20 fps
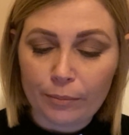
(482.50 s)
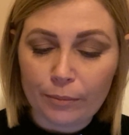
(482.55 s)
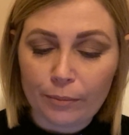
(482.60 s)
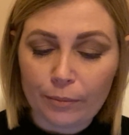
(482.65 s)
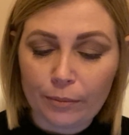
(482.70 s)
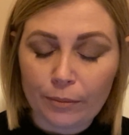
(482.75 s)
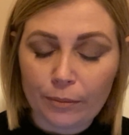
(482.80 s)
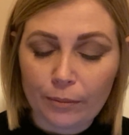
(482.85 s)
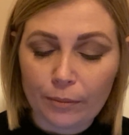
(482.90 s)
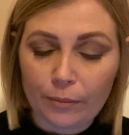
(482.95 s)

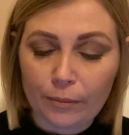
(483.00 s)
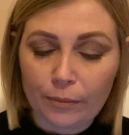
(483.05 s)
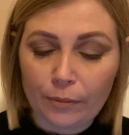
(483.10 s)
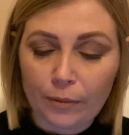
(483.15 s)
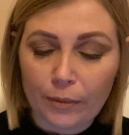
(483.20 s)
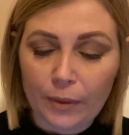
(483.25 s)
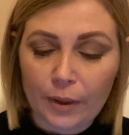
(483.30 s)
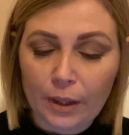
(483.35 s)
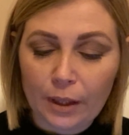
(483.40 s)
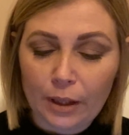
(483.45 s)

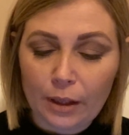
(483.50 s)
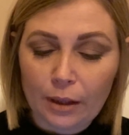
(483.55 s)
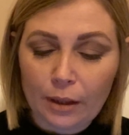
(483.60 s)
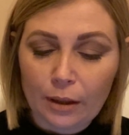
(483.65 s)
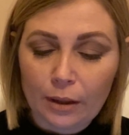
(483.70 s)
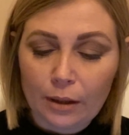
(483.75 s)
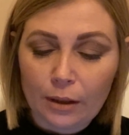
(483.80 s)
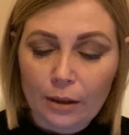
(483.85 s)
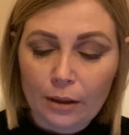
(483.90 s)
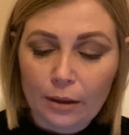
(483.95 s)

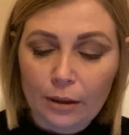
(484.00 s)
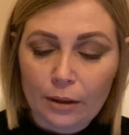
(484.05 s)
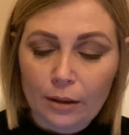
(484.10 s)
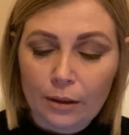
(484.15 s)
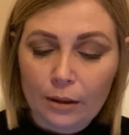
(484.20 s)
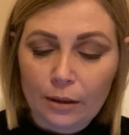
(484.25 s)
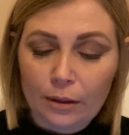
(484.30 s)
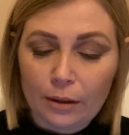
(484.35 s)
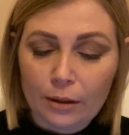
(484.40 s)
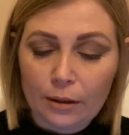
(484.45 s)

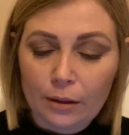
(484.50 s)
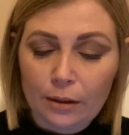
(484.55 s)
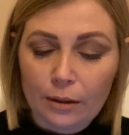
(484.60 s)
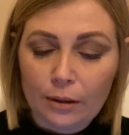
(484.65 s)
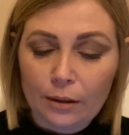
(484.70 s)
Nobody speaks.